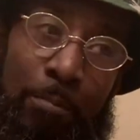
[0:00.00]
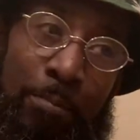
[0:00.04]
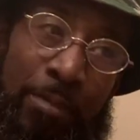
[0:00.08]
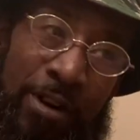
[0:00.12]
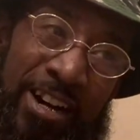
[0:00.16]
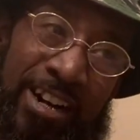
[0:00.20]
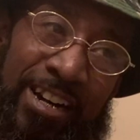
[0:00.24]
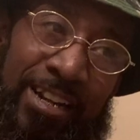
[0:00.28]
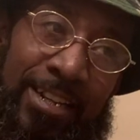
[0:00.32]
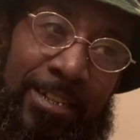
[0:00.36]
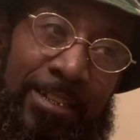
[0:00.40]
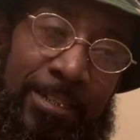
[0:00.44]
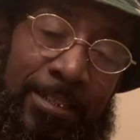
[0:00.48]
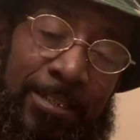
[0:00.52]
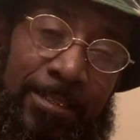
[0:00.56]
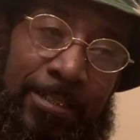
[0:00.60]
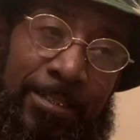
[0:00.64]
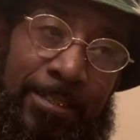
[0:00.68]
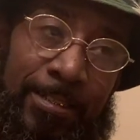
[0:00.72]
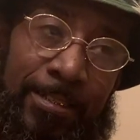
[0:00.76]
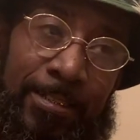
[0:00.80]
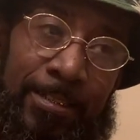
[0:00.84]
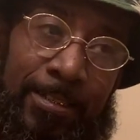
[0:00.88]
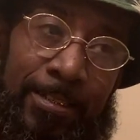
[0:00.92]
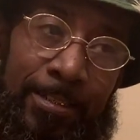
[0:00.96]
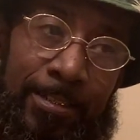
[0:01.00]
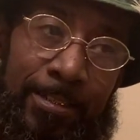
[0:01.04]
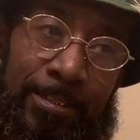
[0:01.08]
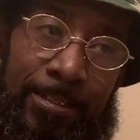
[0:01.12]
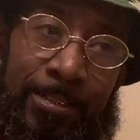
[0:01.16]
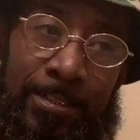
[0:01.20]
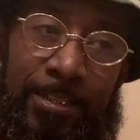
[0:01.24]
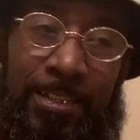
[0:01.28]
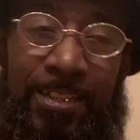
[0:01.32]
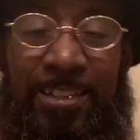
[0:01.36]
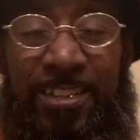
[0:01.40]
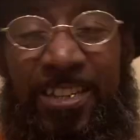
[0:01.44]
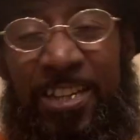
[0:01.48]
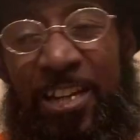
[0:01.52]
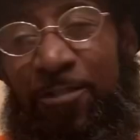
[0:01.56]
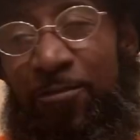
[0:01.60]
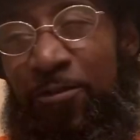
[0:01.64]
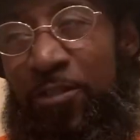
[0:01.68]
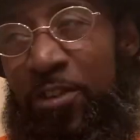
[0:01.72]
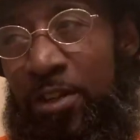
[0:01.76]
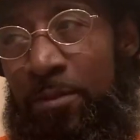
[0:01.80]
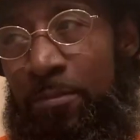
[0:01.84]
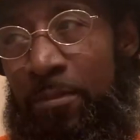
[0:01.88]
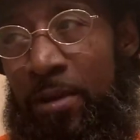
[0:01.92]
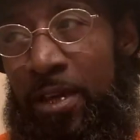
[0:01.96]
but the
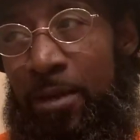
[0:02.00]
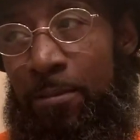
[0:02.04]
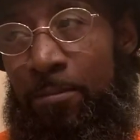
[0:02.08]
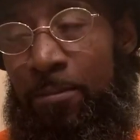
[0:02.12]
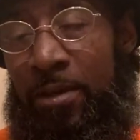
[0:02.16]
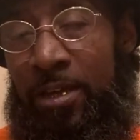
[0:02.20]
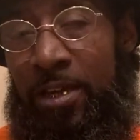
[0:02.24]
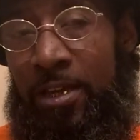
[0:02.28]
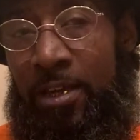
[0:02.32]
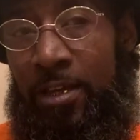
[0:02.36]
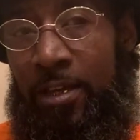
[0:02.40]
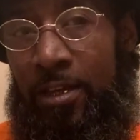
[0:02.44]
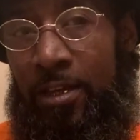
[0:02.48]
difference may be,